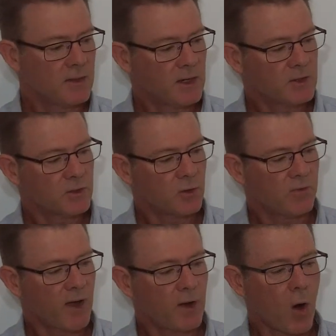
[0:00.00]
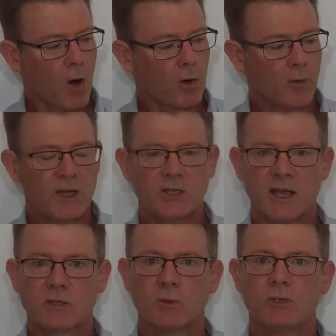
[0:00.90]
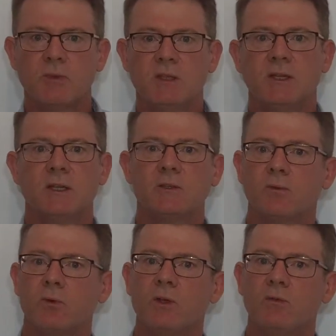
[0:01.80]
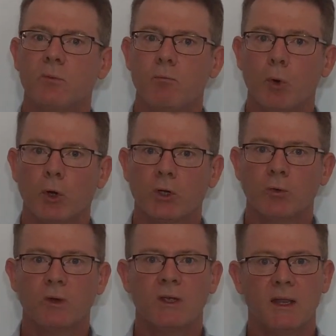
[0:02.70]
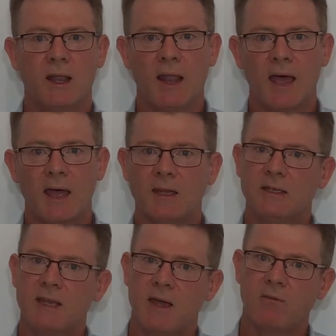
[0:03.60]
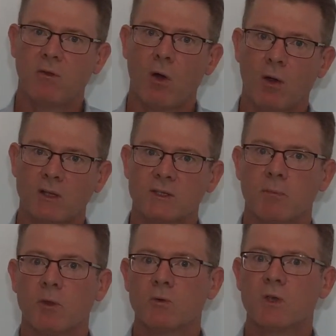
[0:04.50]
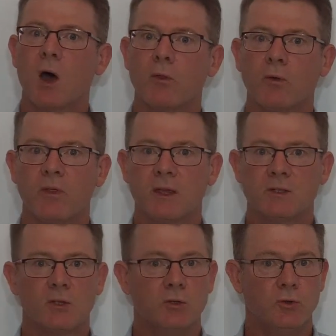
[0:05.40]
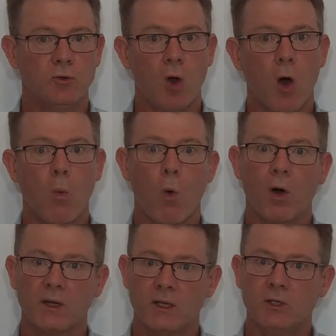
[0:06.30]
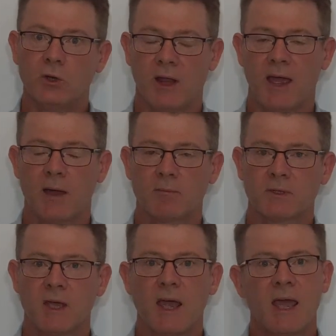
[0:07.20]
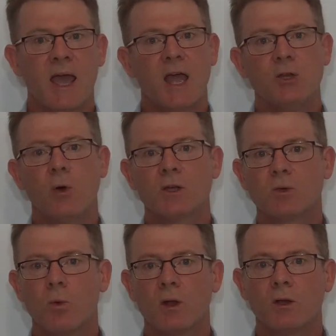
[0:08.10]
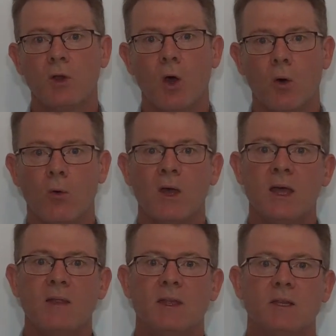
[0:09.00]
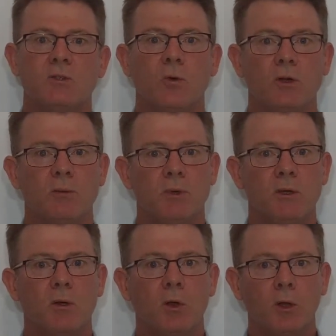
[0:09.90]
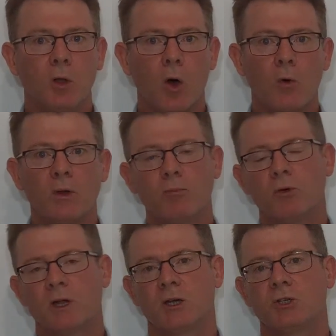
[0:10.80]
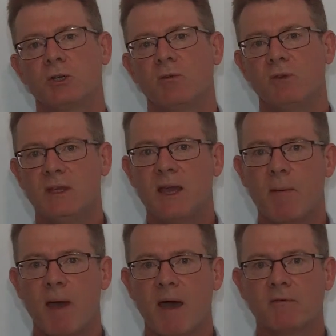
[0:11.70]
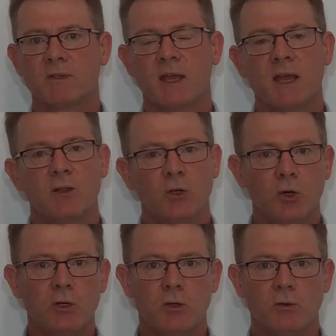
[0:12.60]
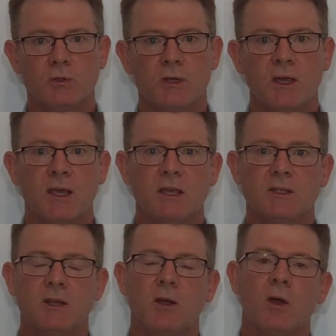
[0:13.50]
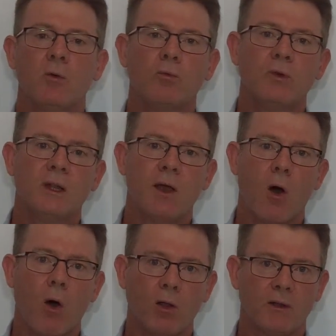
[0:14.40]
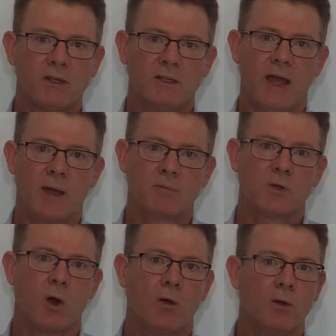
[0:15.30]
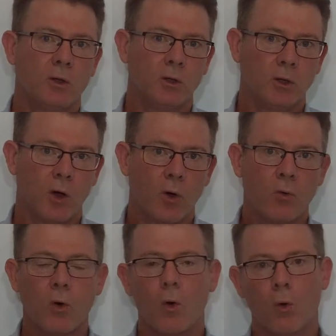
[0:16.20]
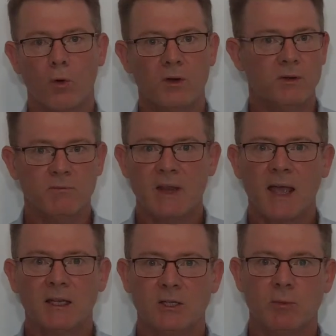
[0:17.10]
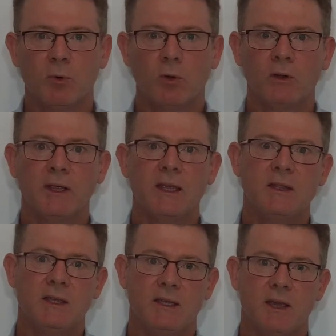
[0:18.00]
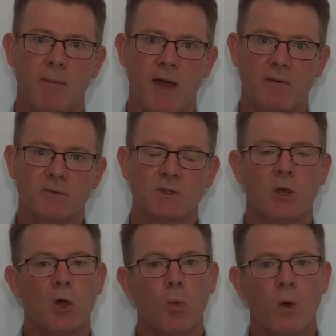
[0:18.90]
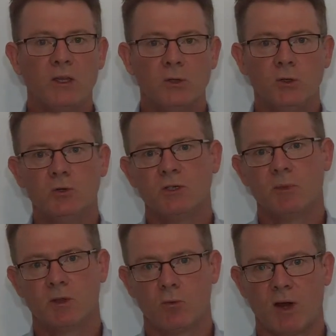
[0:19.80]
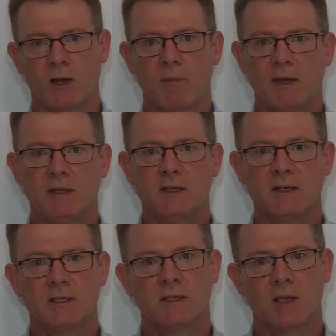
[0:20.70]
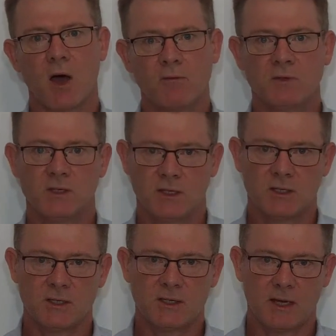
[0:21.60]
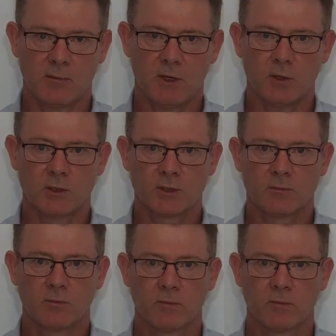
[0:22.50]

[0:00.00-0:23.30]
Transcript: that it's certified ROHS, which means that it's free from mercury and lead and Teflon and some of those other things that you do not want in your lamps. And you also want to know that it's going to be low in production of EMFs. The good news is that really all of these lamps are low or negligible in the EMFs when you use them at the recommended distance of 60 centimeters.